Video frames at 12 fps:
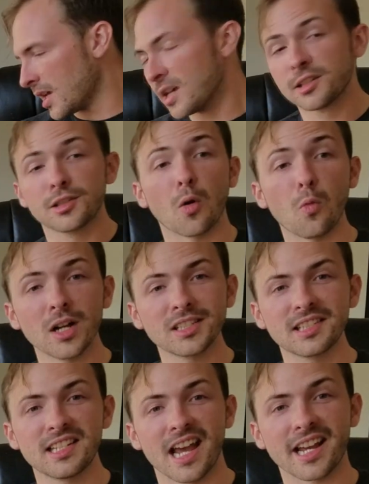So
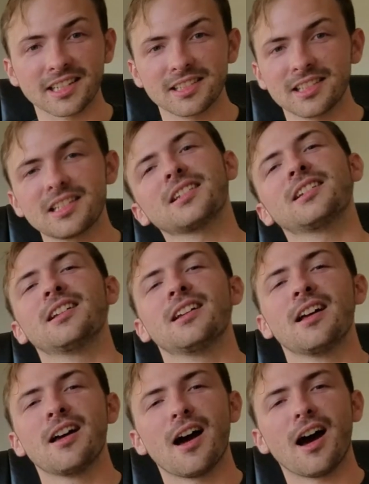what's next?
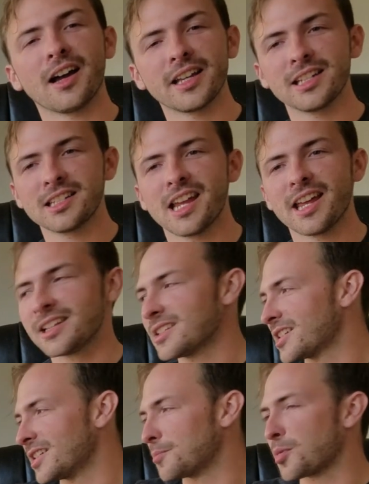I intend
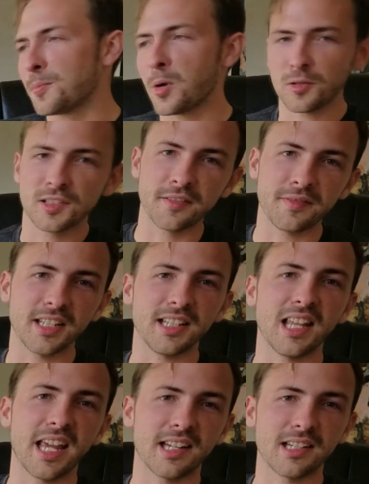to propulsively
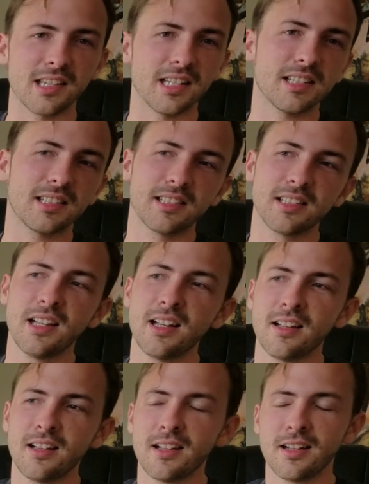land this.
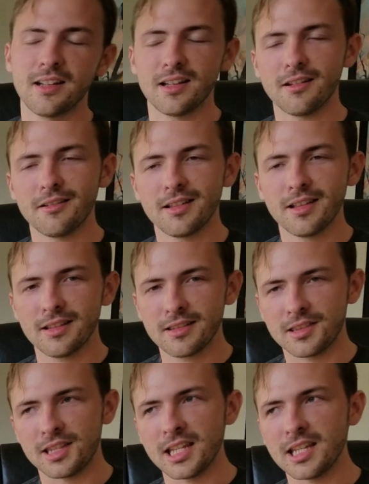
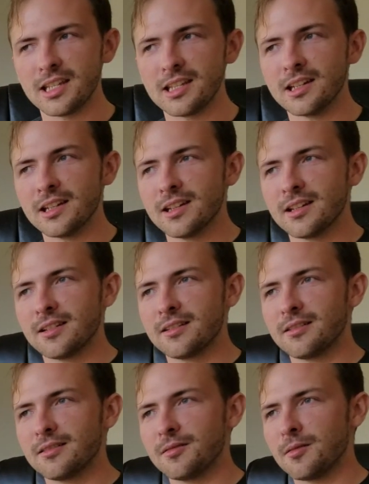The
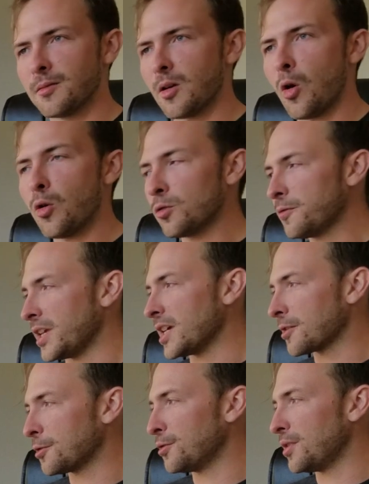whole
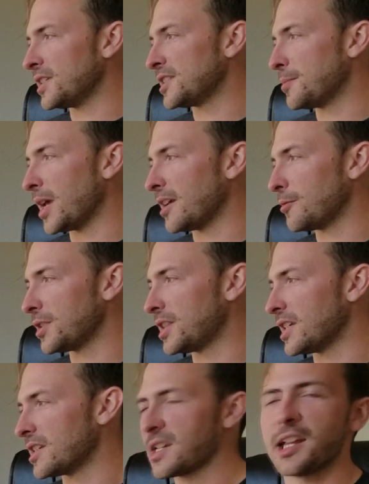vehicle is made with the
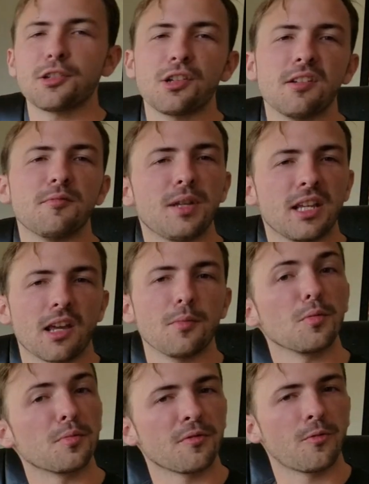intention of being able
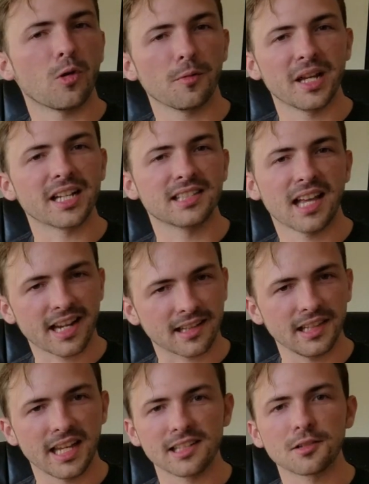to perform
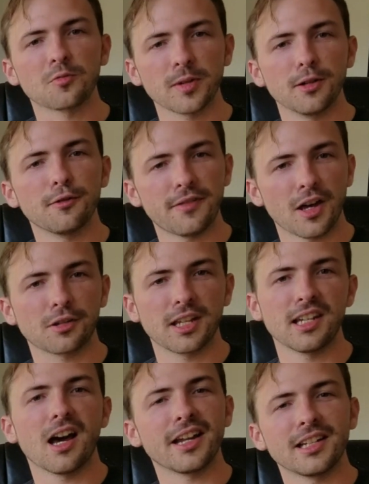exactly as a real Falcon
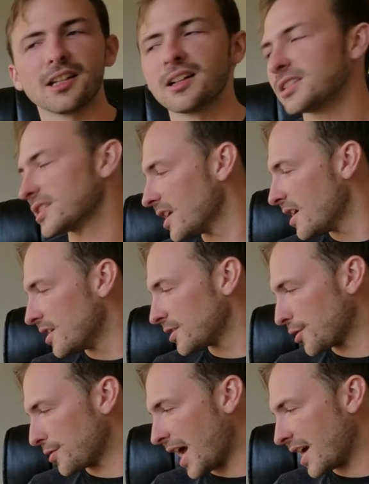9 does.
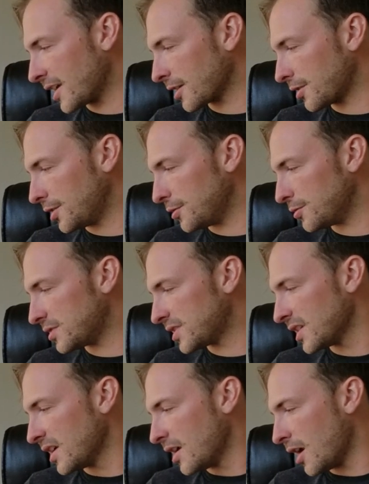So that
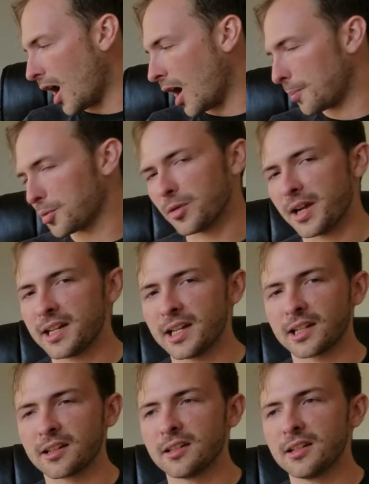includes operating